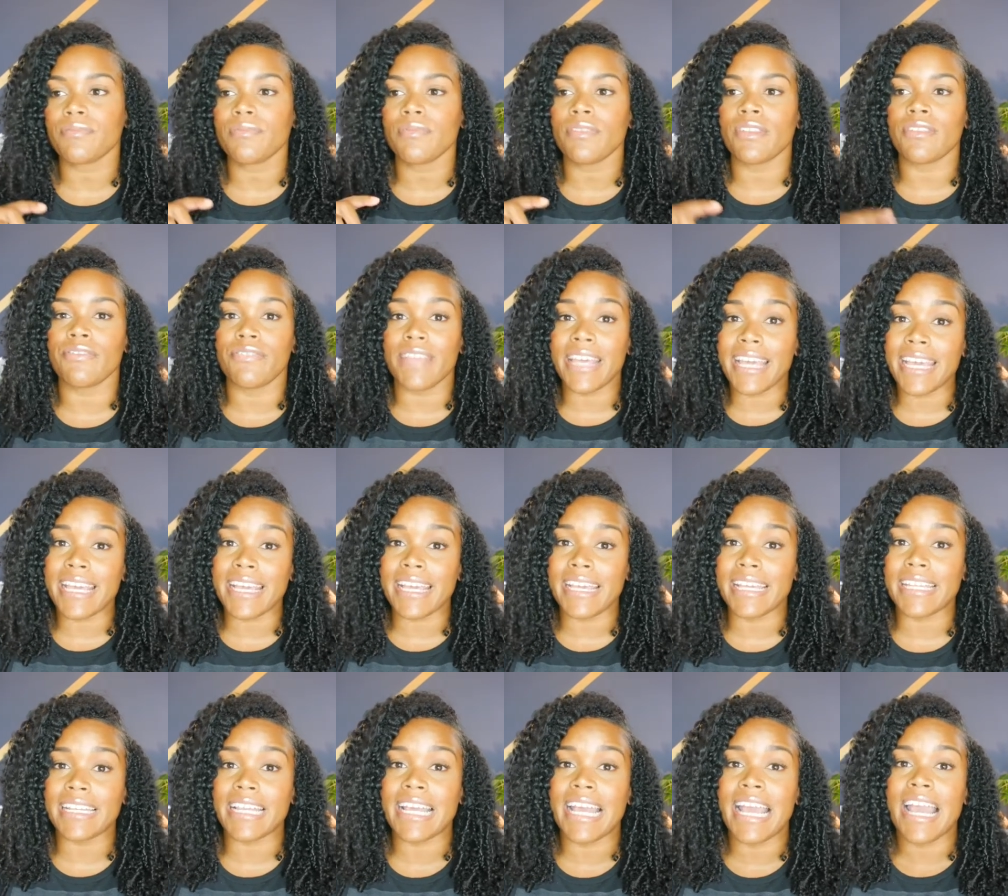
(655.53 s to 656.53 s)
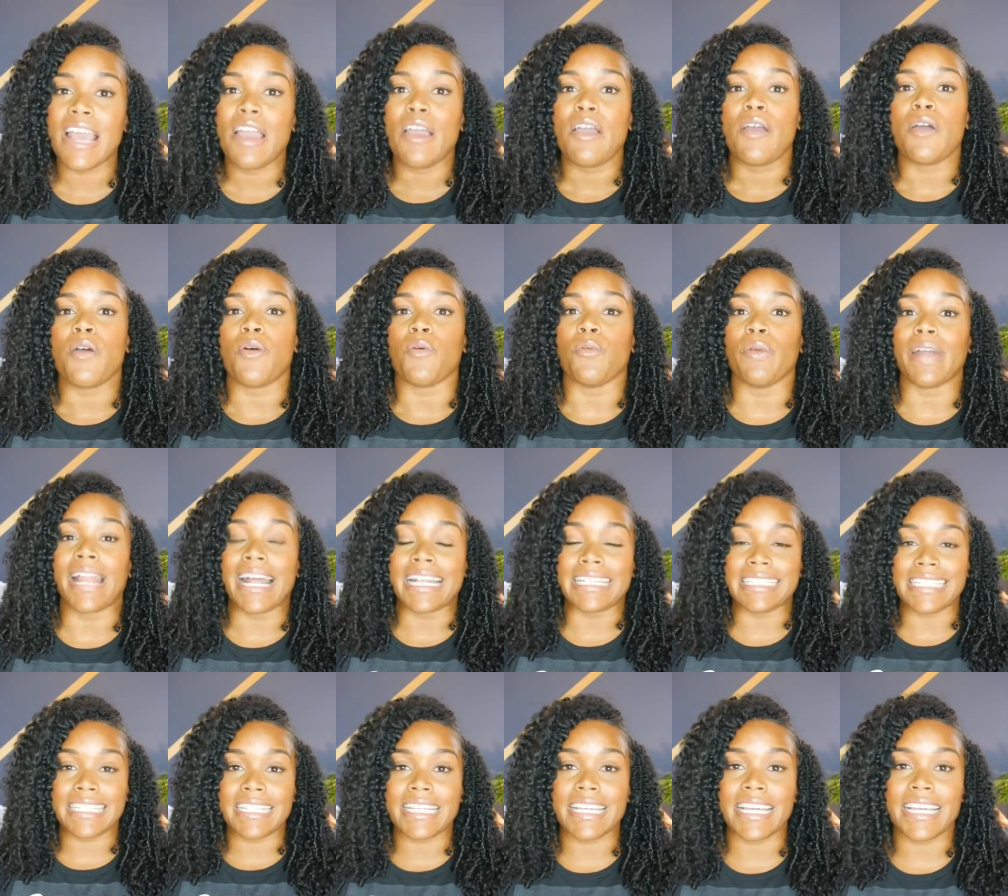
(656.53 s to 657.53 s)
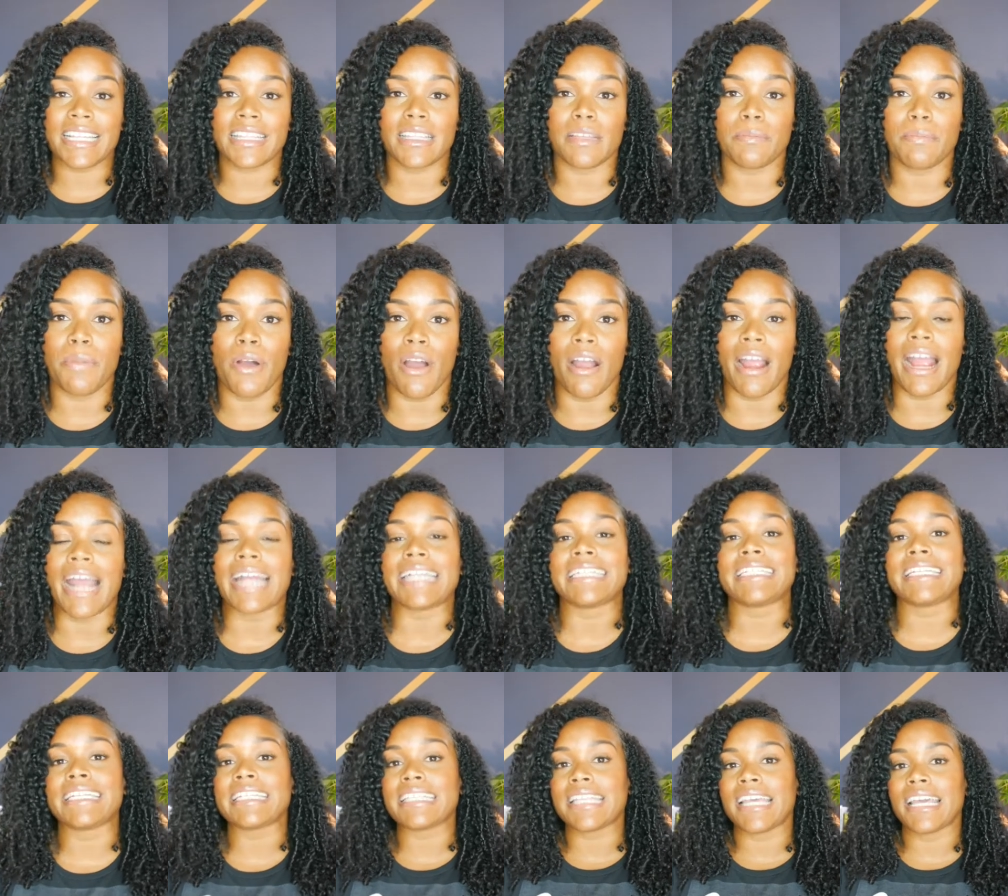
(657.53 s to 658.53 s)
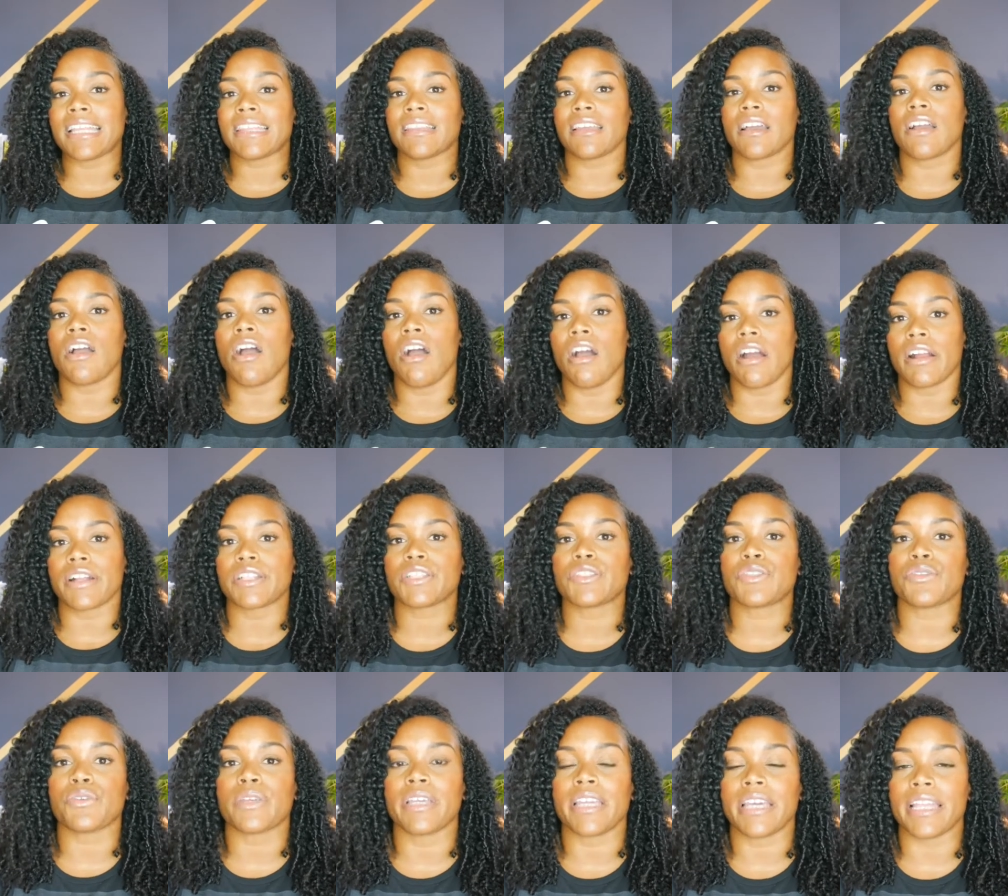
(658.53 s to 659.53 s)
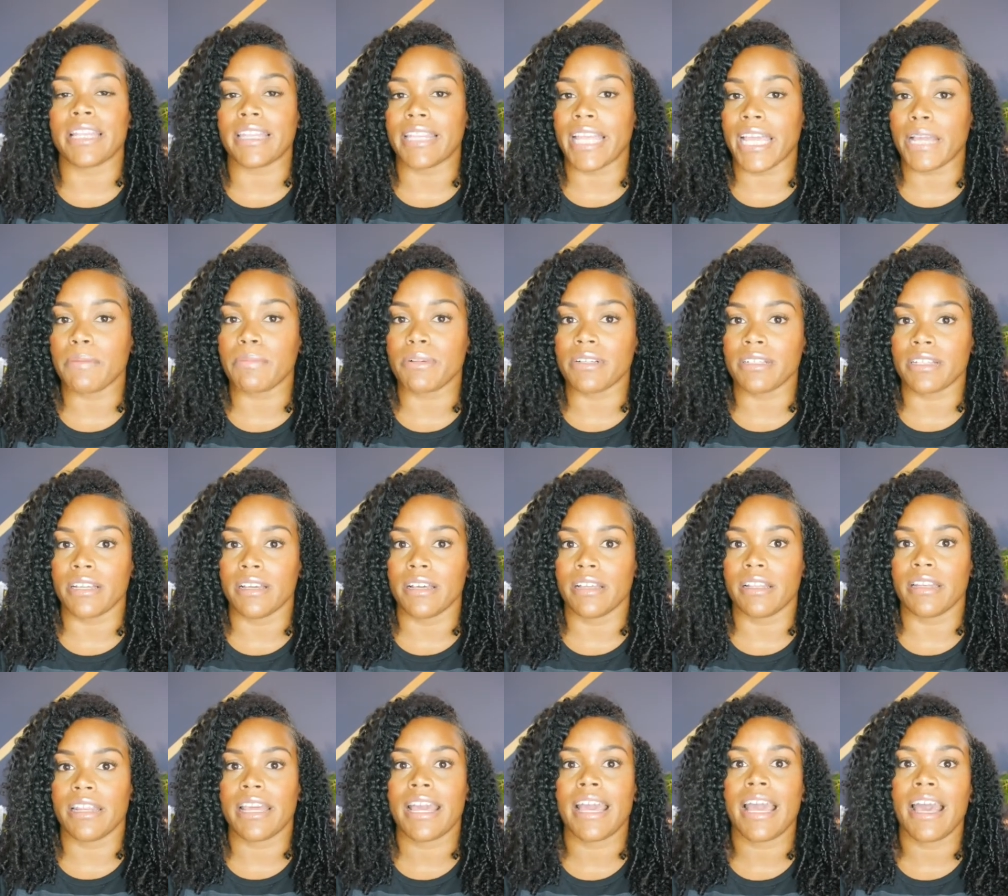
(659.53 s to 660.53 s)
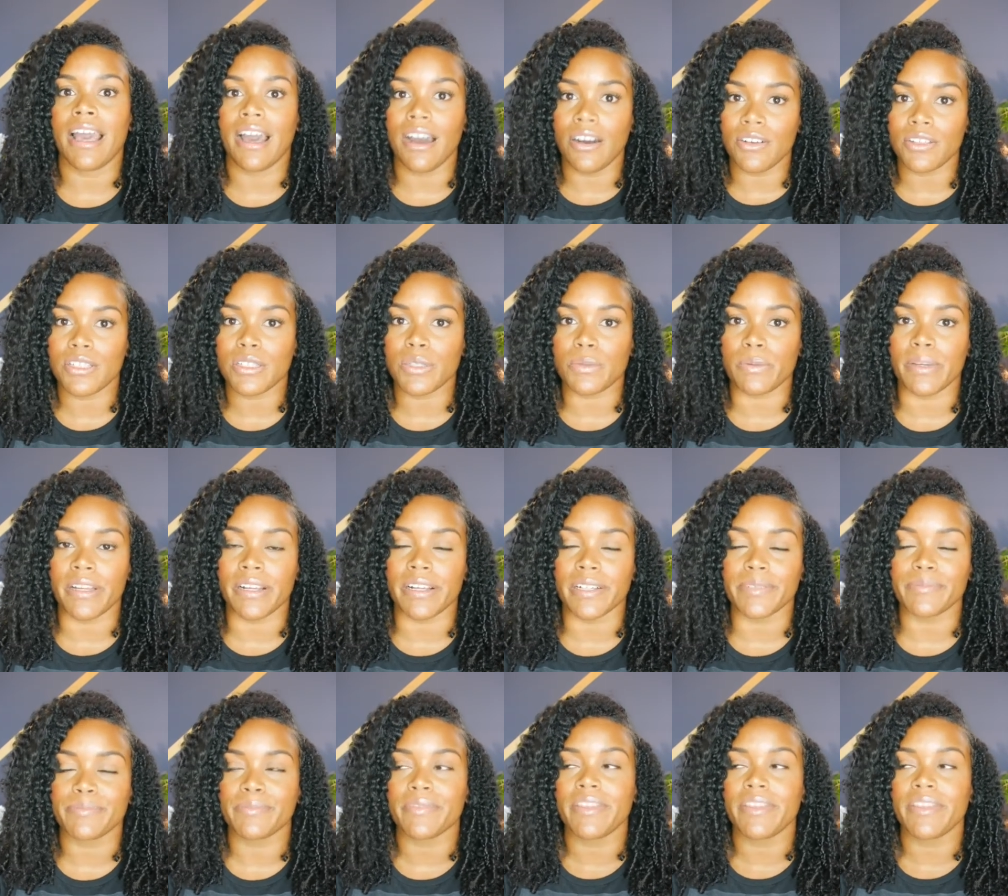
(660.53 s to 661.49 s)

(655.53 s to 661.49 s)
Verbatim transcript: then when I did get the part, I did take the car to get labor done elsewhere.